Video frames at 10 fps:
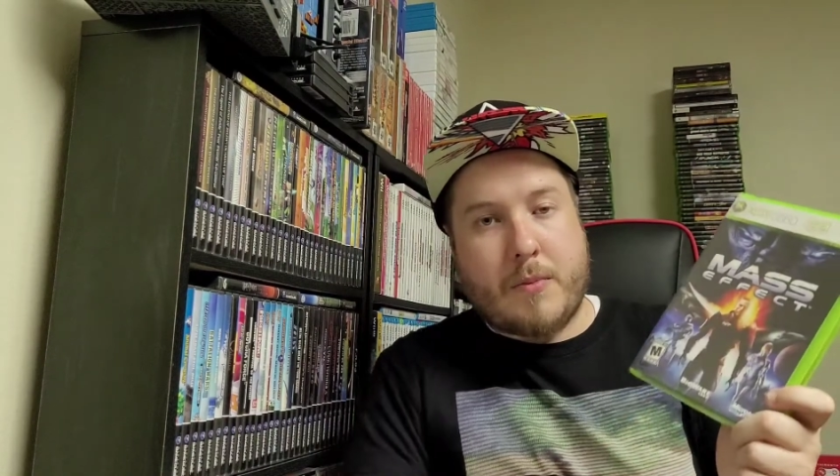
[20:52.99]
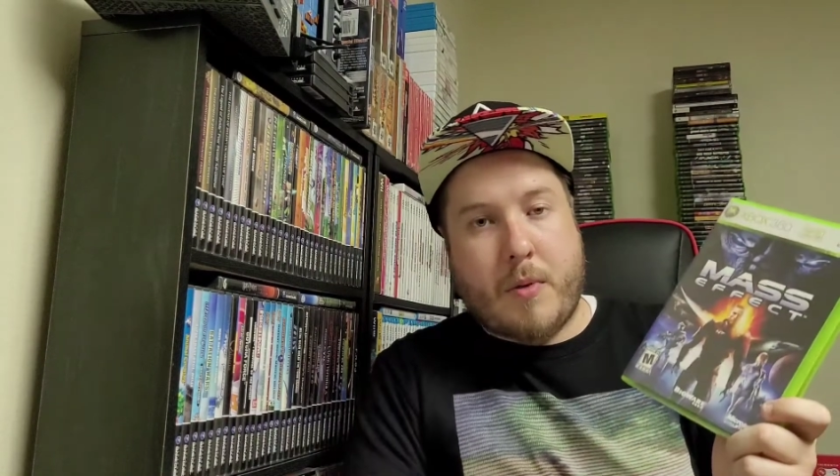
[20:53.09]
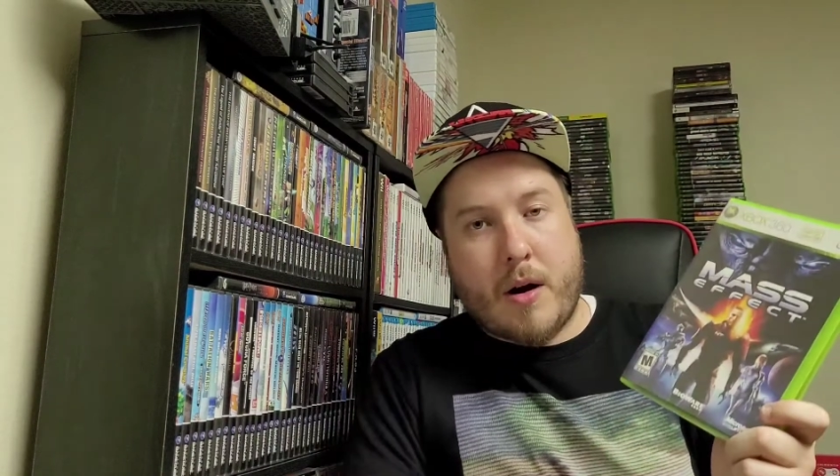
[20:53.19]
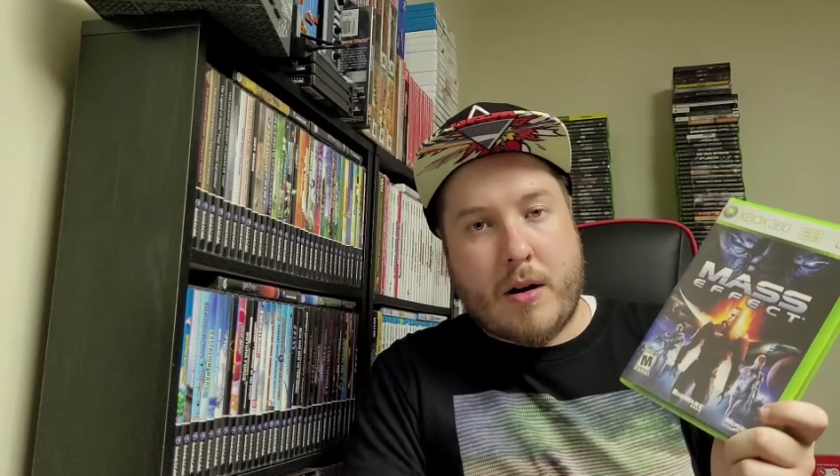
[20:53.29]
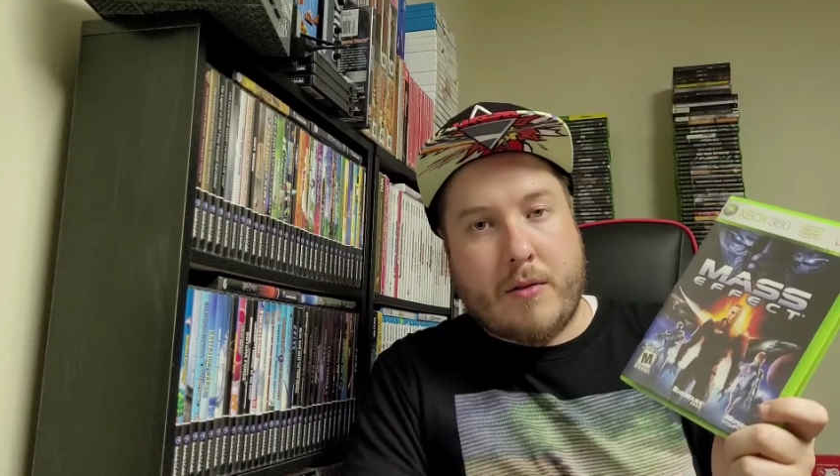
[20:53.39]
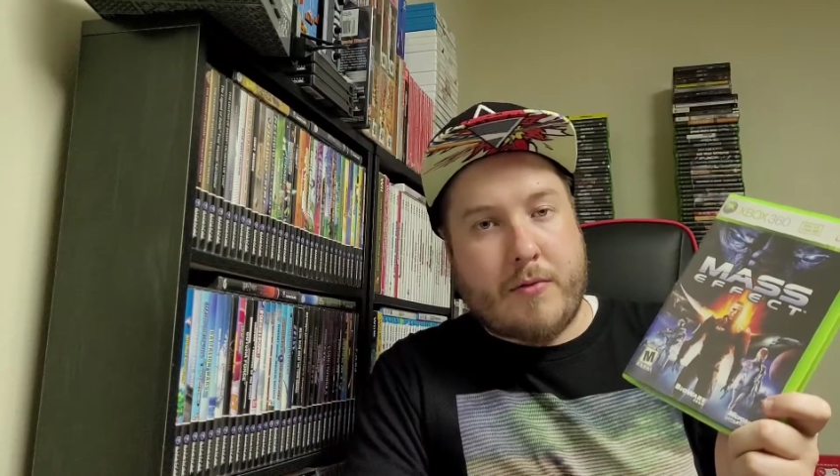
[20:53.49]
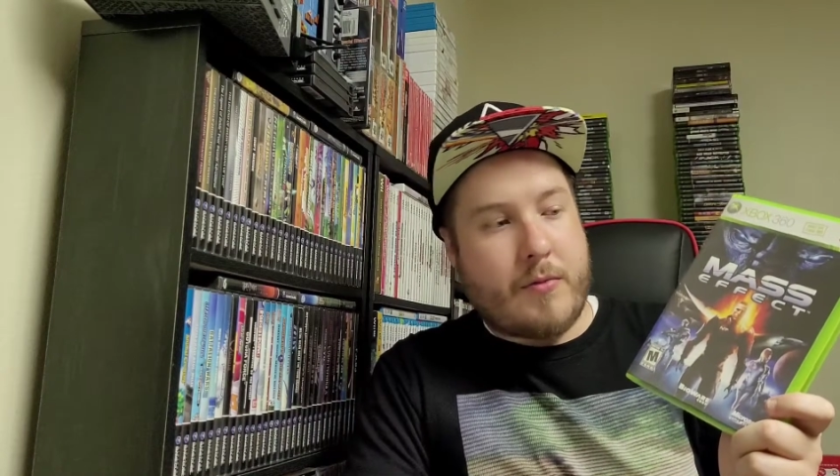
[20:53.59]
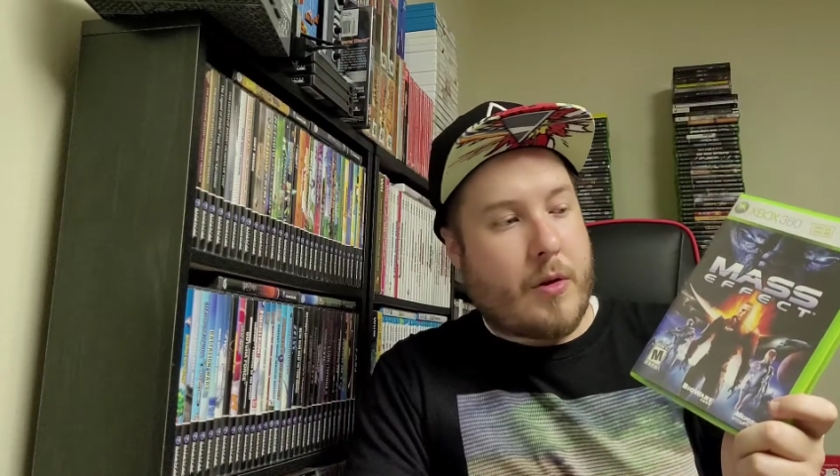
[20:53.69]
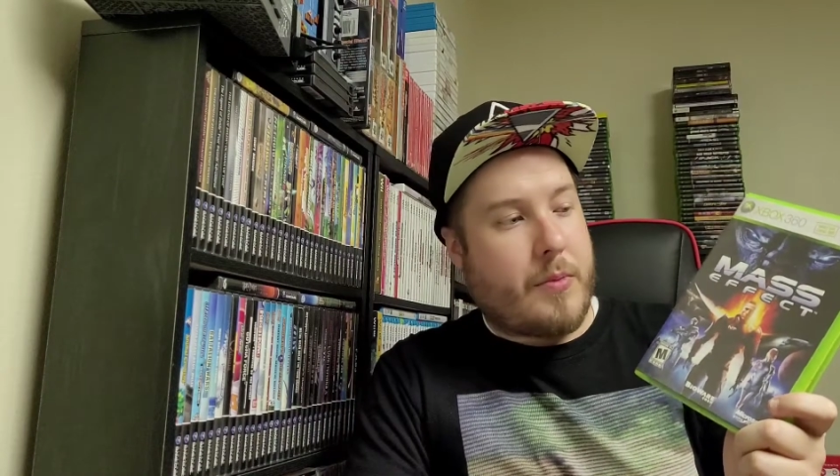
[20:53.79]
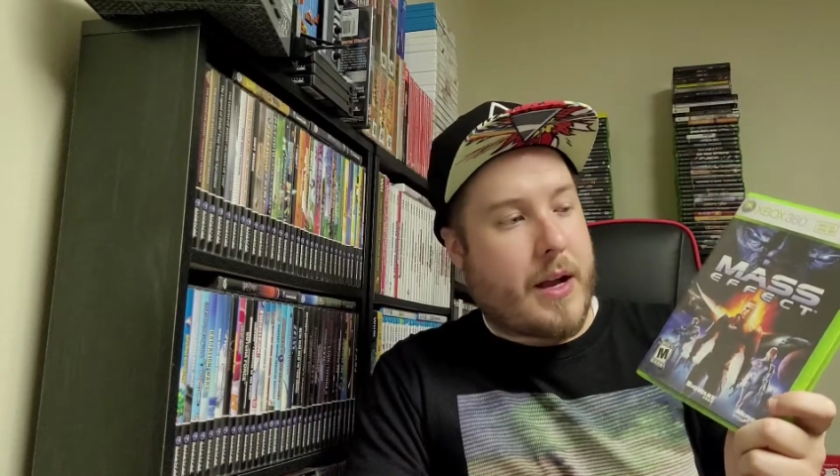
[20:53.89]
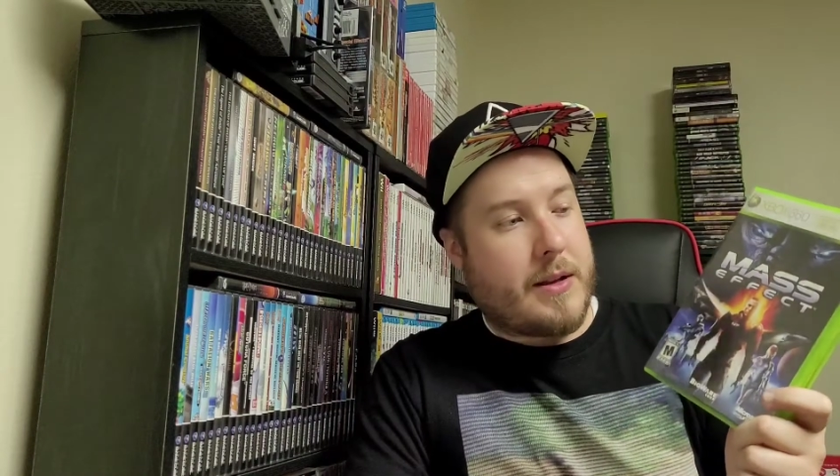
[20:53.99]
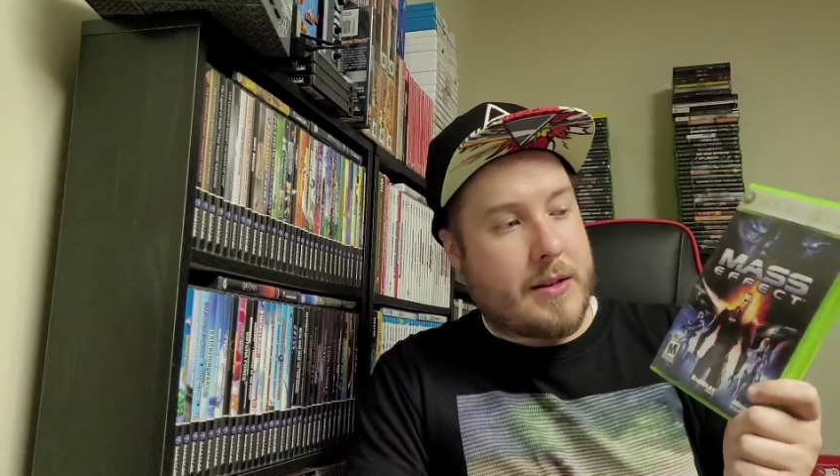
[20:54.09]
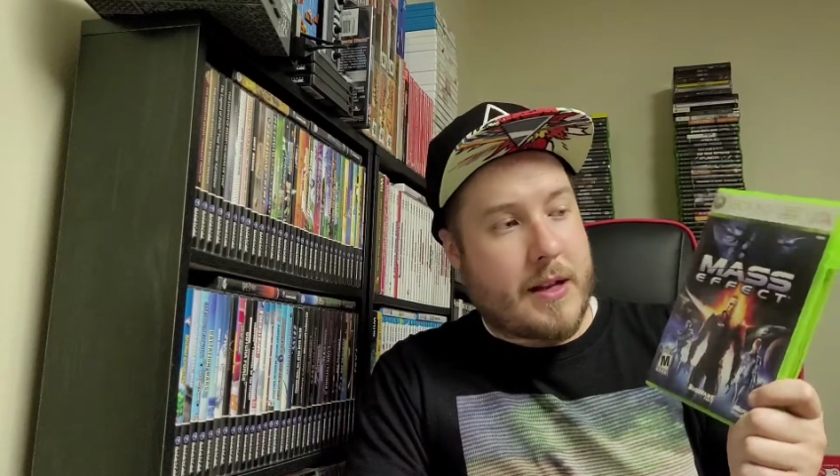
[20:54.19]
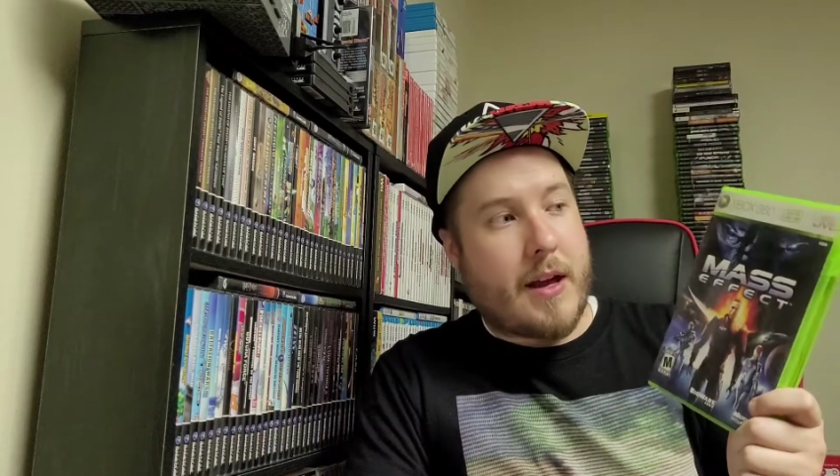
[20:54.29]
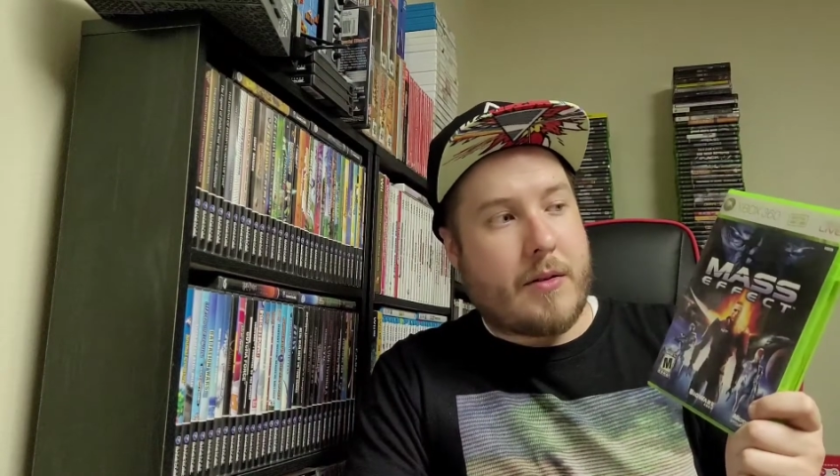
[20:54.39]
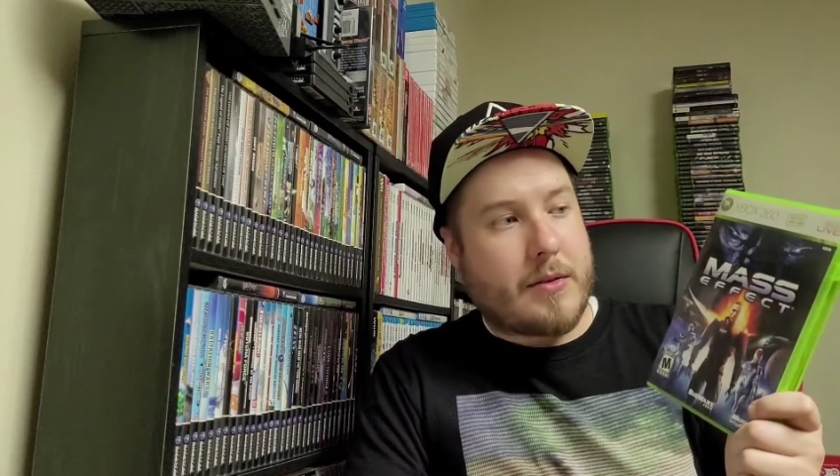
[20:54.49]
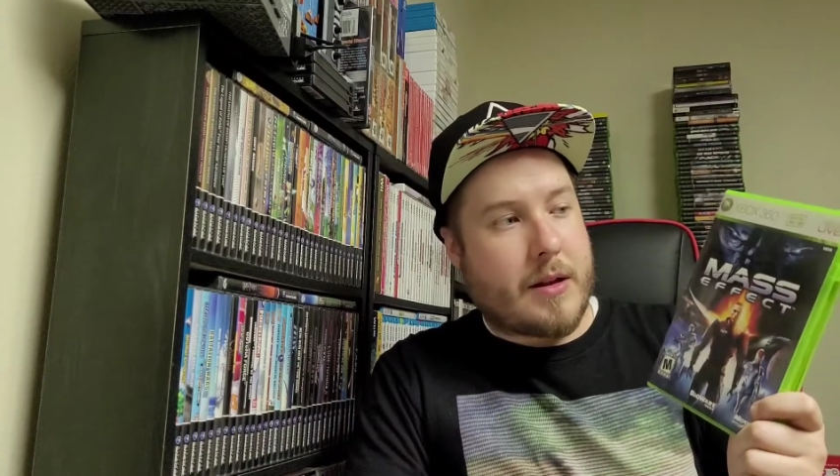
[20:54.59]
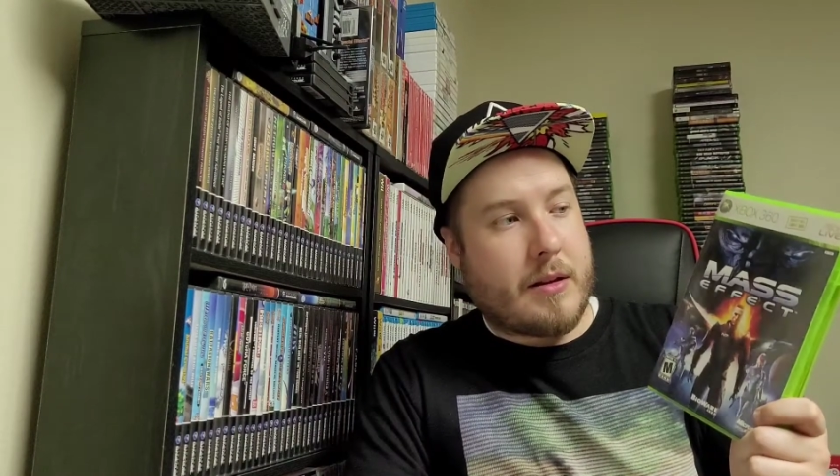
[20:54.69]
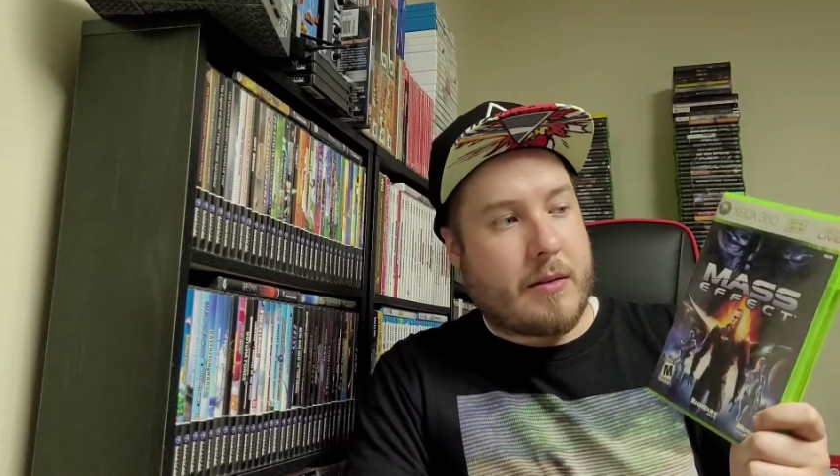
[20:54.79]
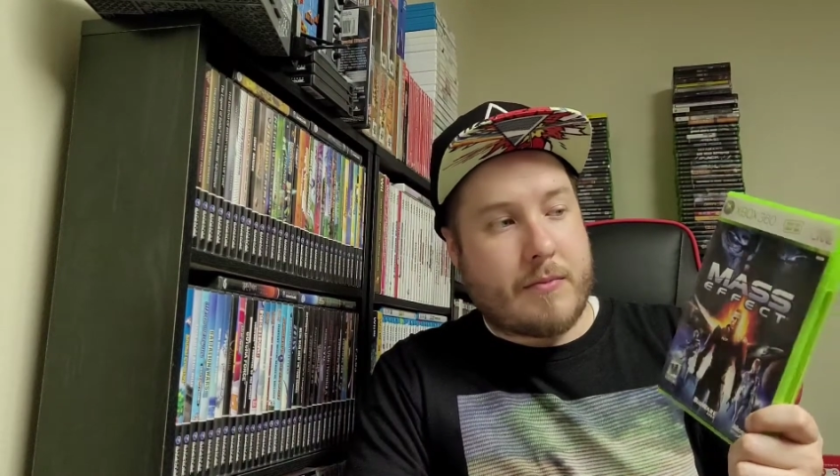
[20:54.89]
a part of, back in the day, I was like,